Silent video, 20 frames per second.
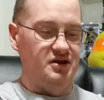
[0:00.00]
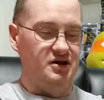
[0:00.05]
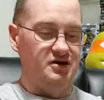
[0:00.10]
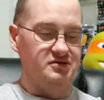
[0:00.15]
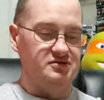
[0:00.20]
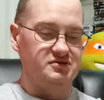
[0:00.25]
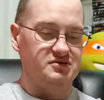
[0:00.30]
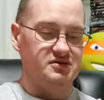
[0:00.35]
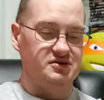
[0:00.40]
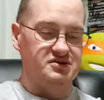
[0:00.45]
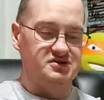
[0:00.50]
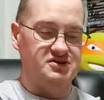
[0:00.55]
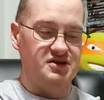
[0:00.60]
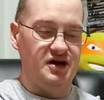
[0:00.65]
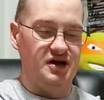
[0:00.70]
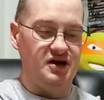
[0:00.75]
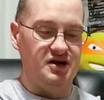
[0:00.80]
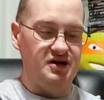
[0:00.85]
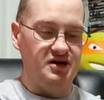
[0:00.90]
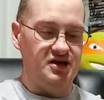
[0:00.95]
I uh,
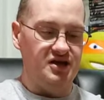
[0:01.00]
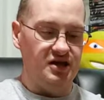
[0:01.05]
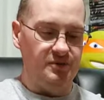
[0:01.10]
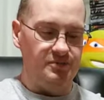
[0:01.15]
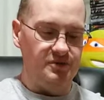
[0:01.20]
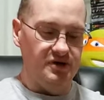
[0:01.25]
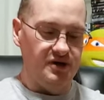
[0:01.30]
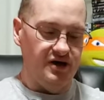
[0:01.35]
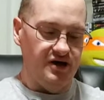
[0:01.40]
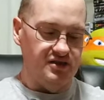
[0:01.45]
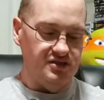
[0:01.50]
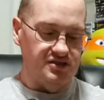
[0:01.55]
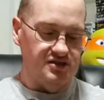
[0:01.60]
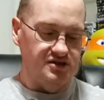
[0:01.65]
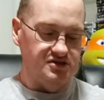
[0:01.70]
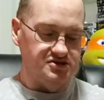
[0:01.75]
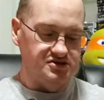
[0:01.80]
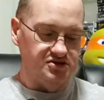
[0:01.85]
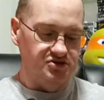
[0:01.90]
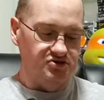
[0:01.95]
decided to keep it like
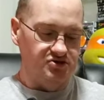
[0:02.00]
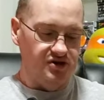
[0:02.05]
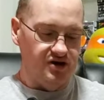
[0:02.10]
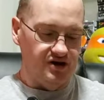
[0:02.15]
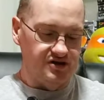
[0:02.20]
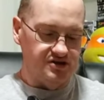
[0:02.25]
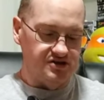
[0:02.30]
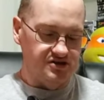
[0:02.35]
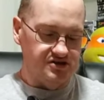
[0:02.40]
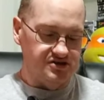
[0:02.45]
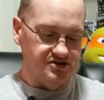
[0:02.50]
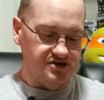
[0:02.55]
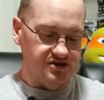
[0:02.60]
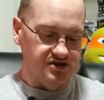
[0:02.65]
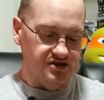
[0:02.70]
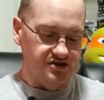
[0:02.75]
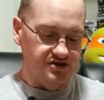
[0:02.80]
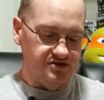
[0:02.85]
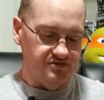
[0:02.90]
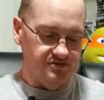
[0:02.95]
this so you guys can
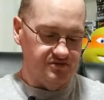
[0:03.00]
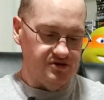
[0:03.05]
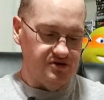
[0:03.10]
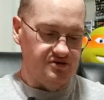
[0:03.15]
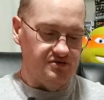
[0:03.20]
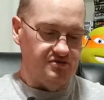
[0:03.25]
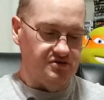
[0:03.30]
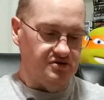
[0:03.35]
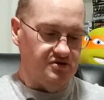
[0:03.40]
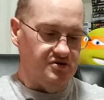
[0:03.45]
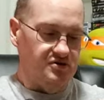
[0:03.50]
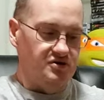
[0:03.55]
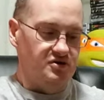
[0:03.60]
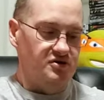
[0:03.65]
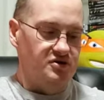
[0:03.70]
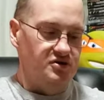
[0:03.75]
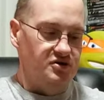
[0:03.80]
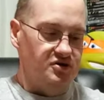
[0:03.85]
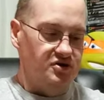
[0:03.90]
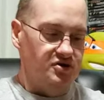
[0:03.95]
see it, but
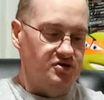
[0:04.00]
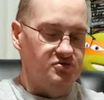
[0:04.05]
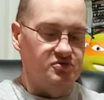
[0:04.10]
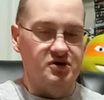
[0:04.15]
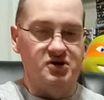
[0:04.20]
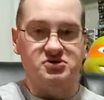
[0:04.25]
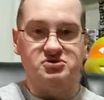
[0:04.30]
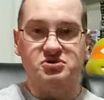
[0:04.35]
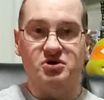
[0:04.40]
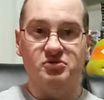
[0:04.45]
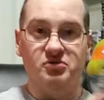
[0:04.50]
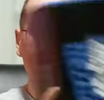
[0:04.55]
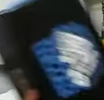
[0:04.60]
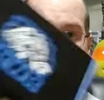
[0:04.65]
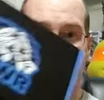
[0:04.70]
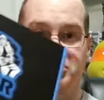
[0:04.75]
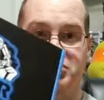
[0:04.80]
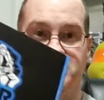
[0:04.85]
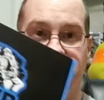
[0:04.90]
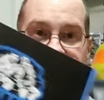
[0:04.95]
Retro
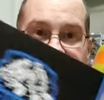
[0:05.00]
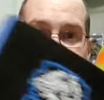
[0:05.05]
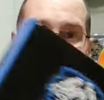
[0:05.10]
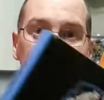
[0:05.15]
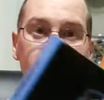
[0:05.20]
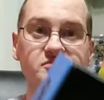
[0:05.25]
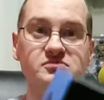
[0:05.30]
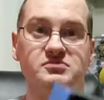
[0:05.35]
Wreck Room